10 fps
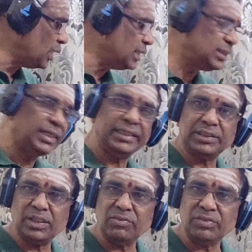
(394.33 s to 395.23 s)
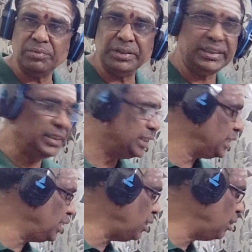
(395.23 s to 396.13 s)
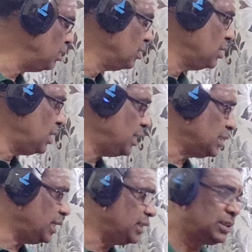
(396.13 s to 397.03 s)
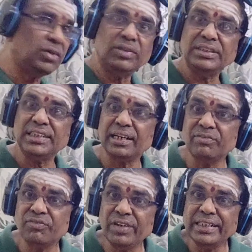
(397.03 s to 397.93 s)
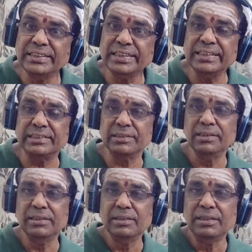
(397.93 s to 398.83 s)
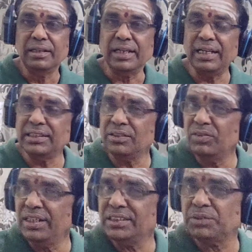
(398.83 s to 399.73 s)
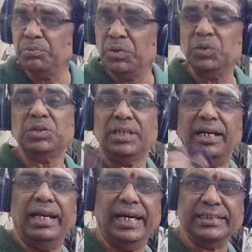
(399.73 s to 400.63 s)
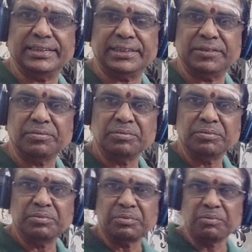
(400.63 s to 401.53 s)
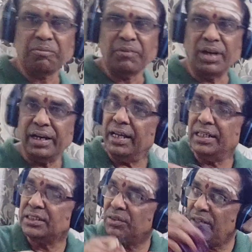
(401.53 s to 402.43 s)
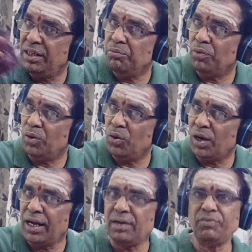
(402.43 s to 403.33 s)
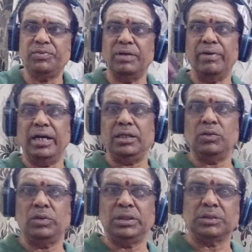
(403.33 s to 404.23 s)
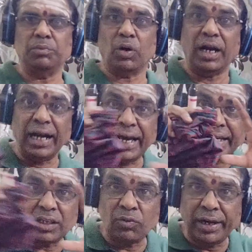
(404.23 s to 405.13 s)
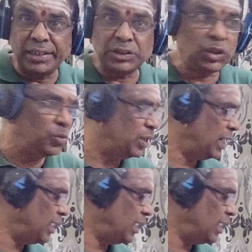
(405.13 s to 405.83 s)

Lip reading: that is the nature of the material and the nature of the surfaces. Relatively smooth, less. Relatively more rough, the value is more. Likewise, you will